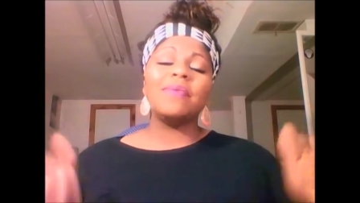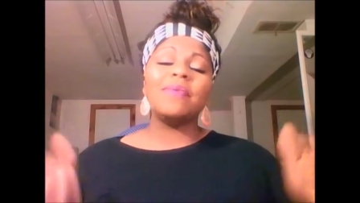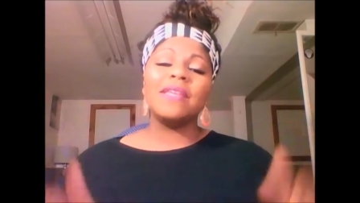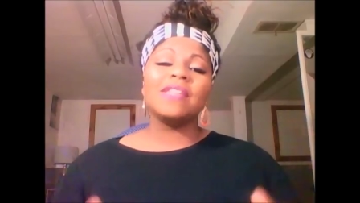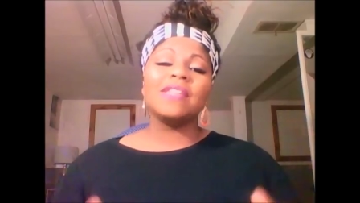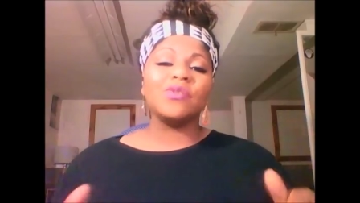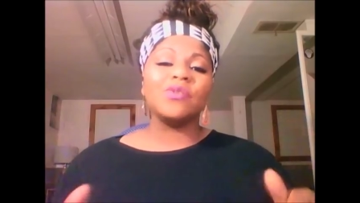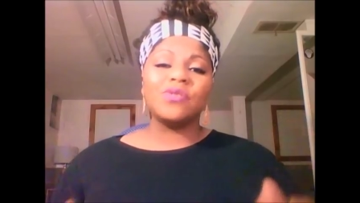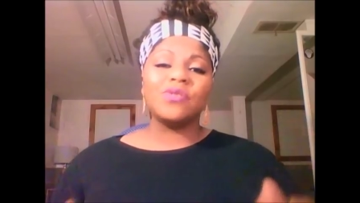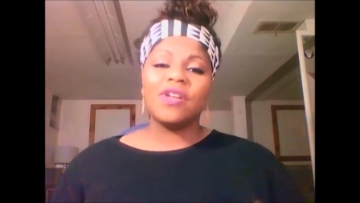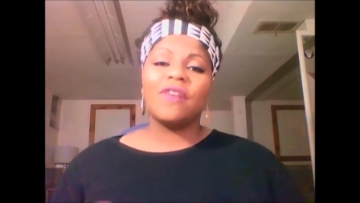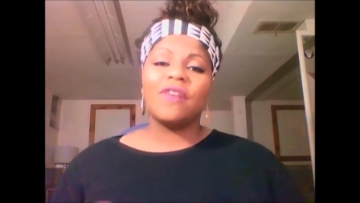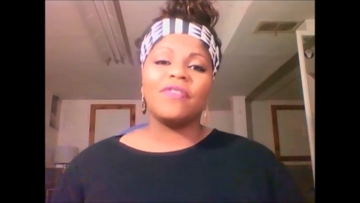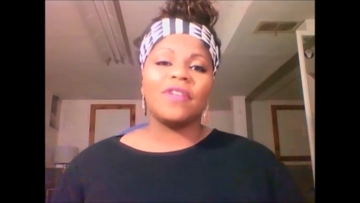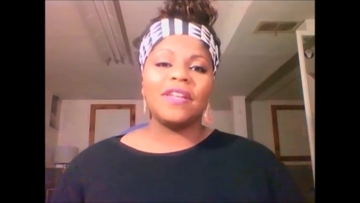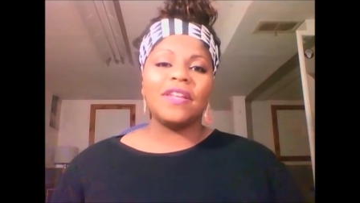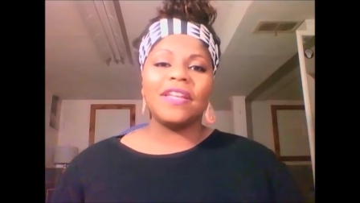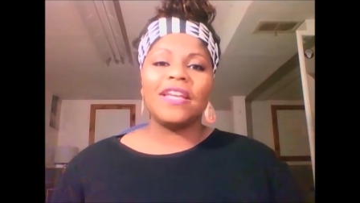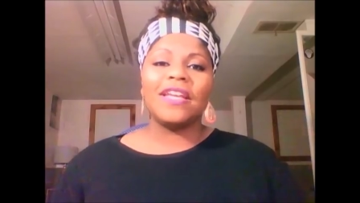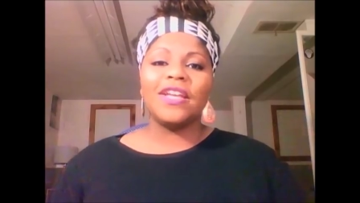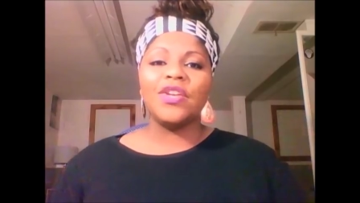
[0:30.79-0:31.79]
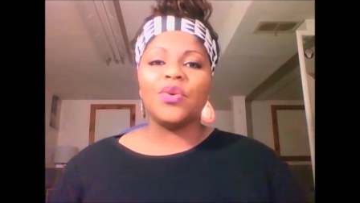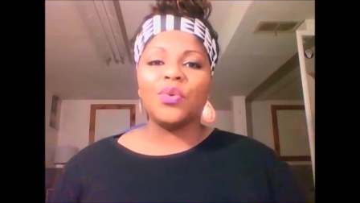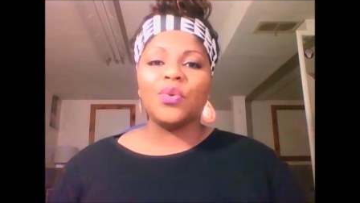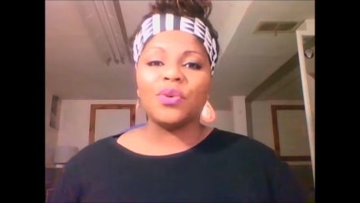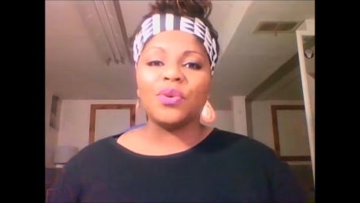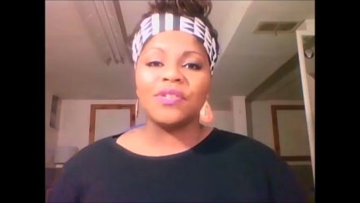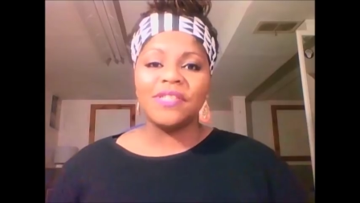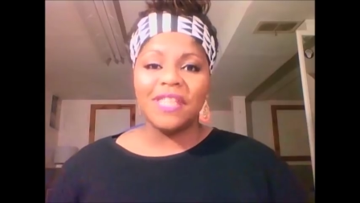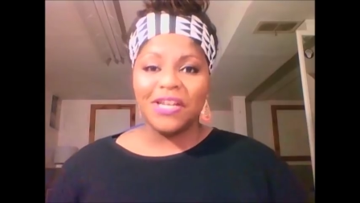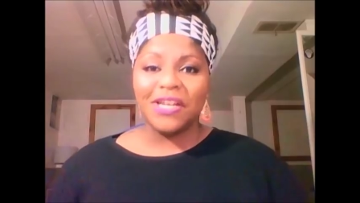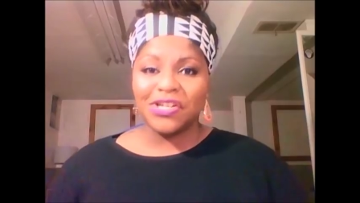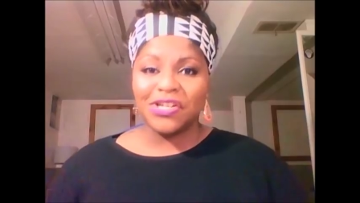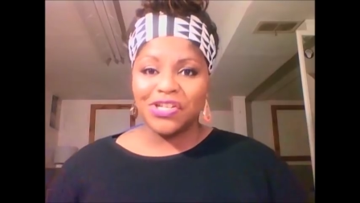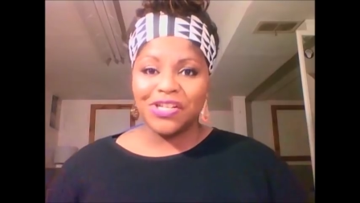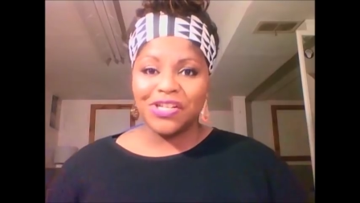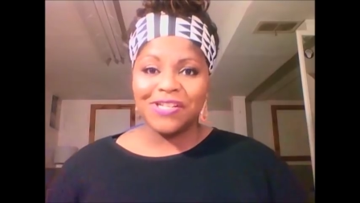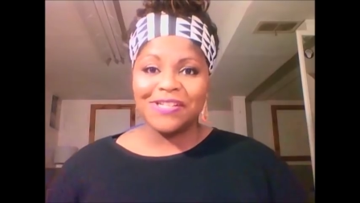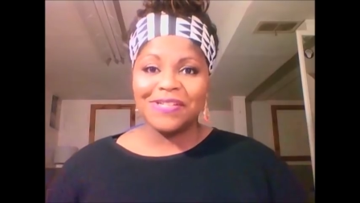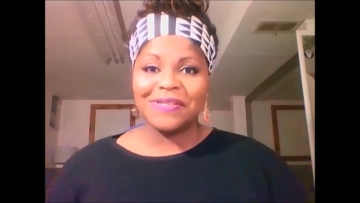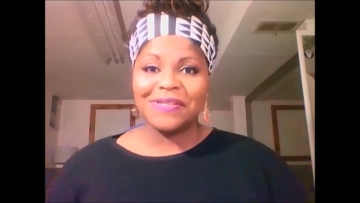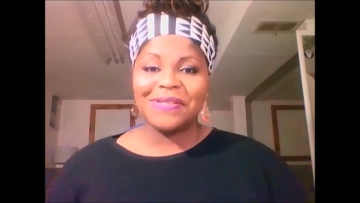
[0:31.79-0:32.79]
these are definitely your
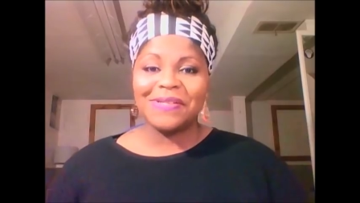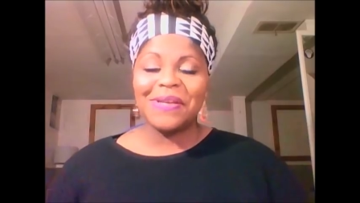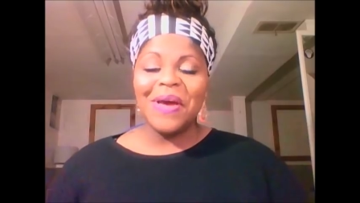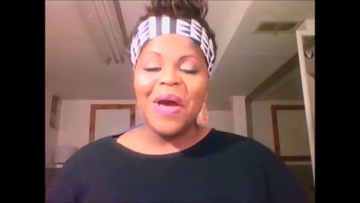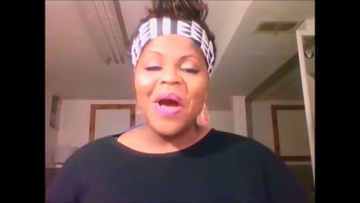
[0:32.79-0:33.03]
sessions.